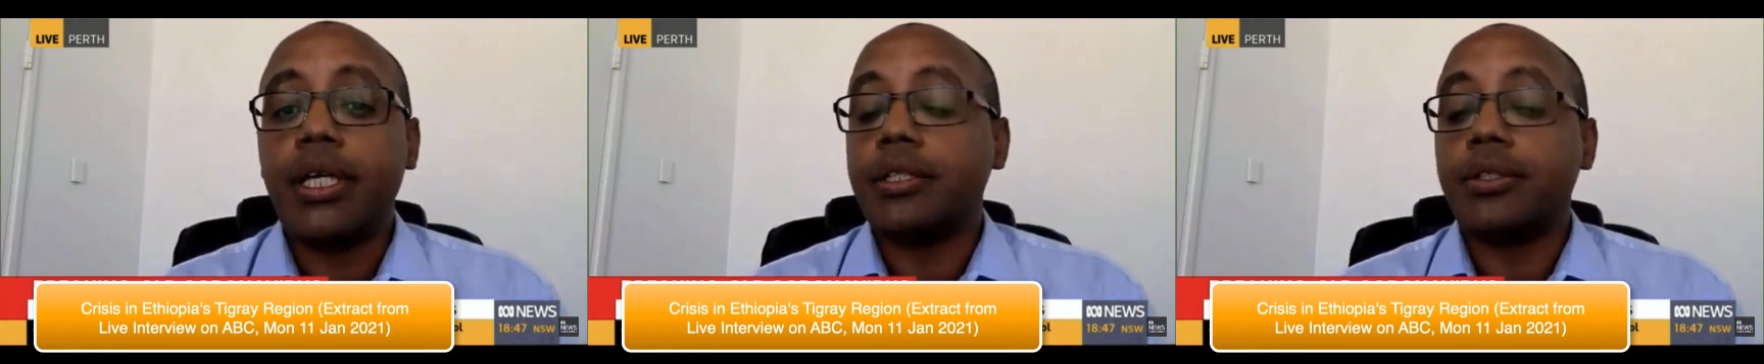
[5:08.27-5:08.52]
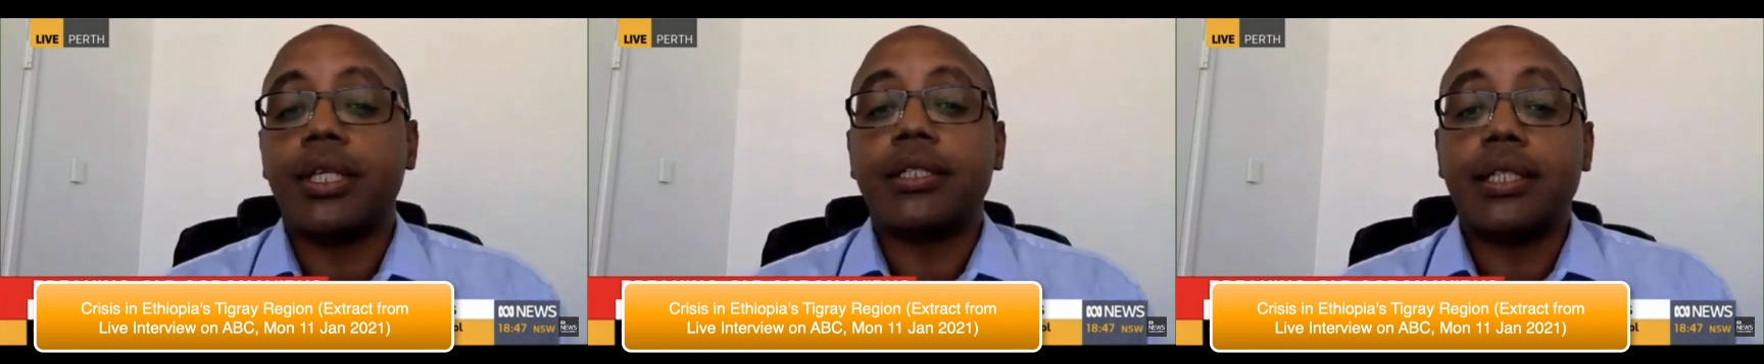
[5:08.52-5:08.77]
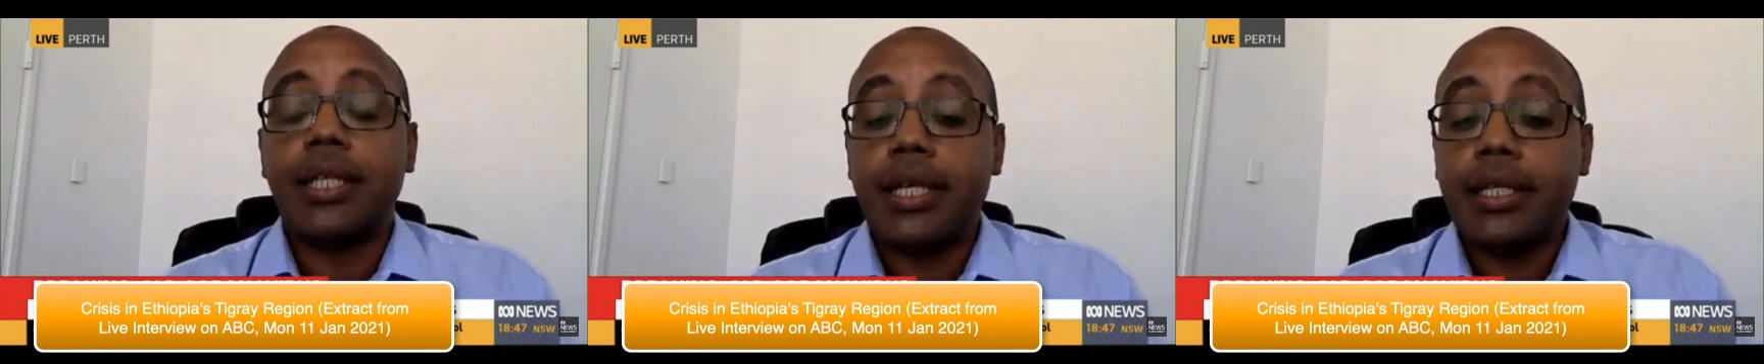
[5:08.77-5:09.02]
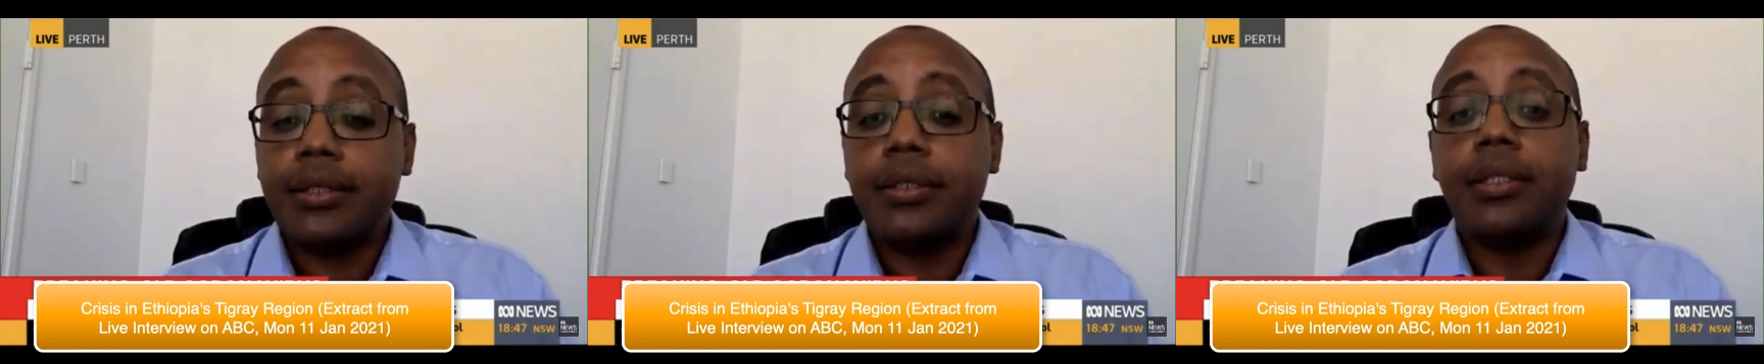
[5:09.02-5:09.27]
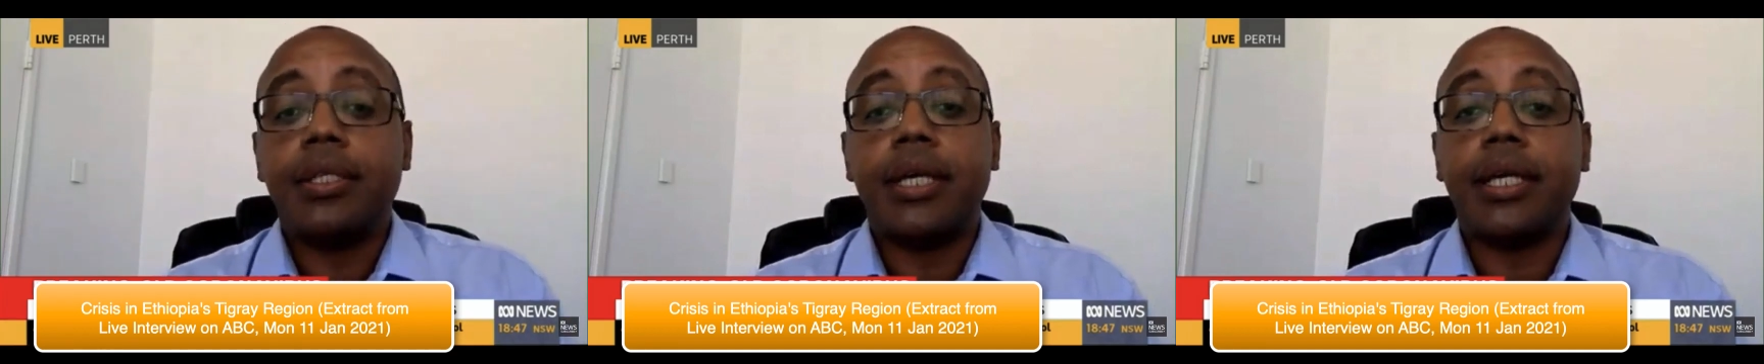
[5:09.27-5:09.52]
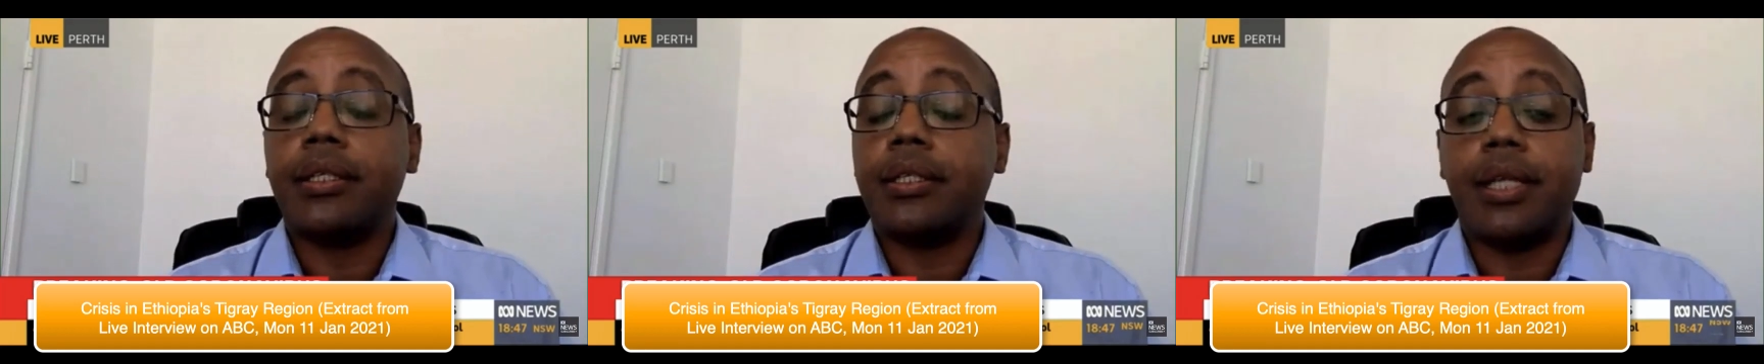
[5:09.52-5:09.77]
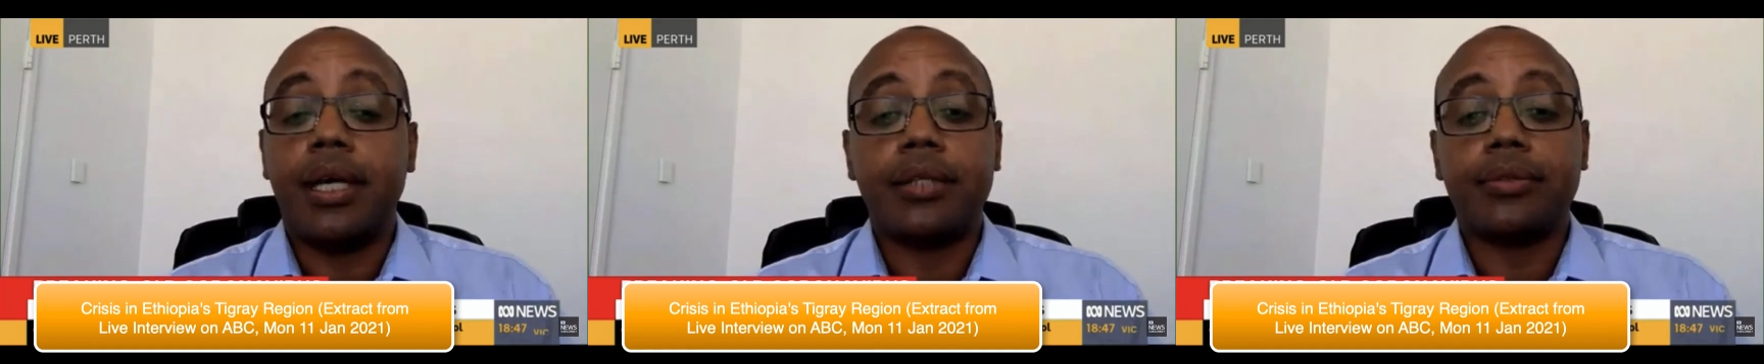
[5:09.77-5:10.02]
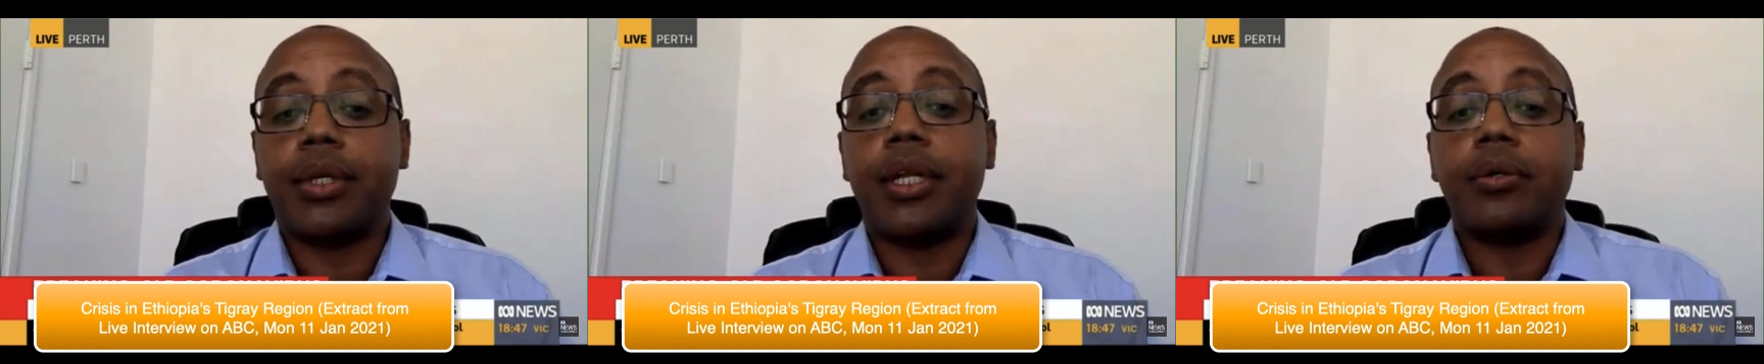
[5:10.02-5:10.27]
and is not elected and
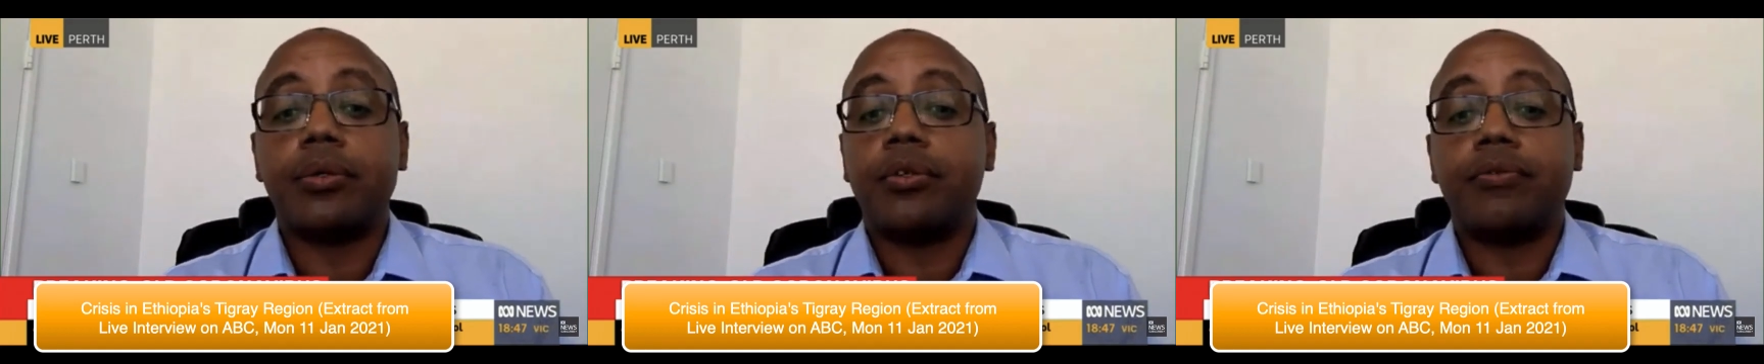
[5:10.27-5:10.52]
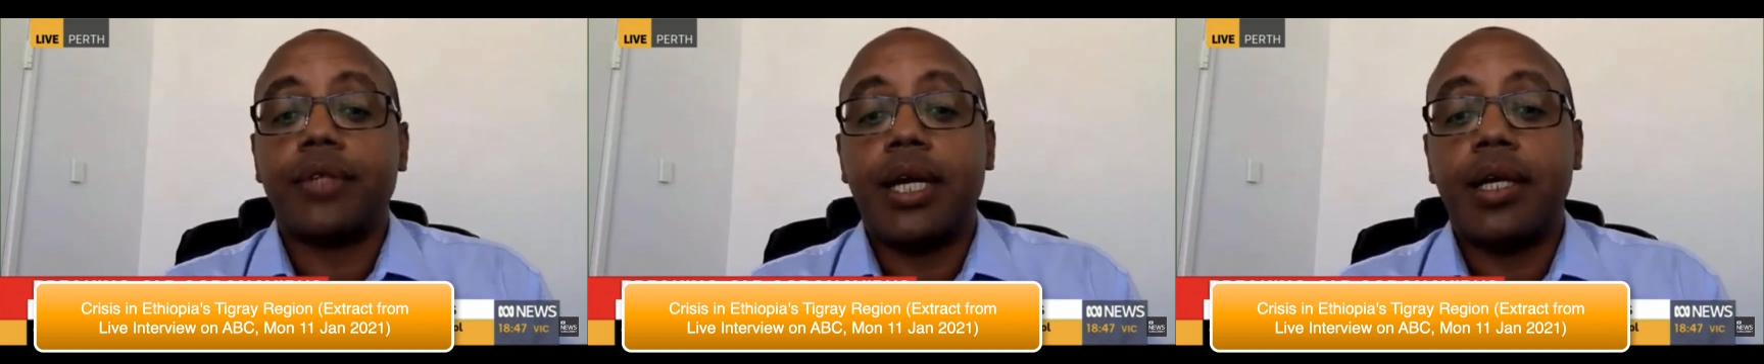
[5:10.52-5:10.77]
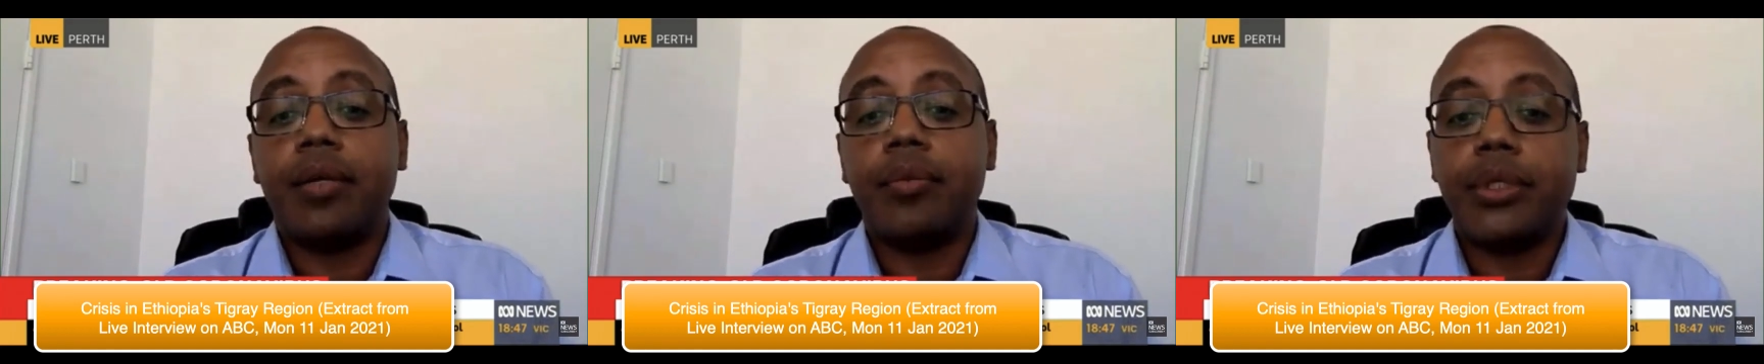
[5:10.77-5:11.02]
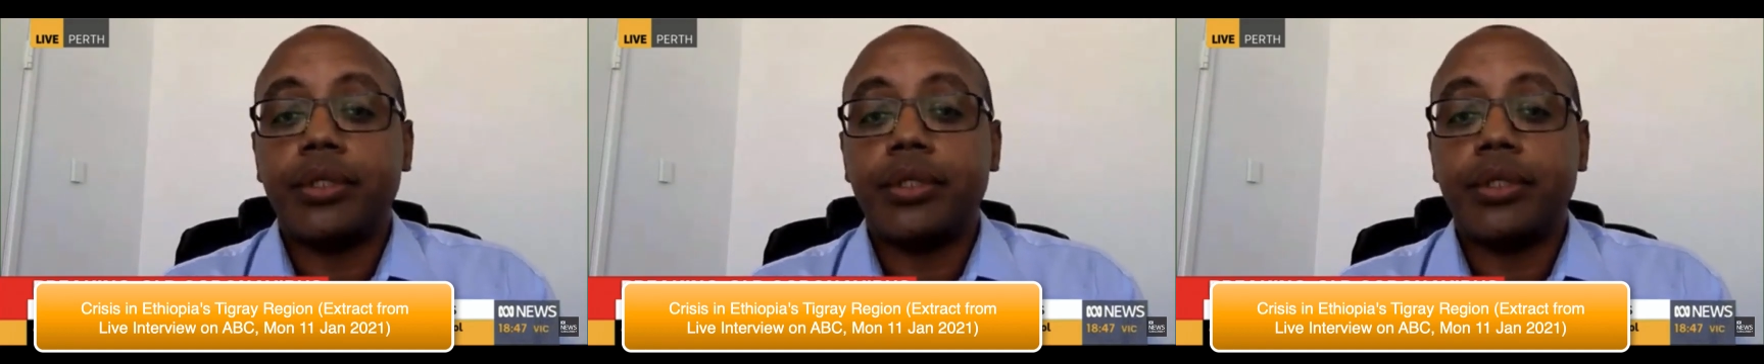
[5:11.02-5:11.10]
has run out of time,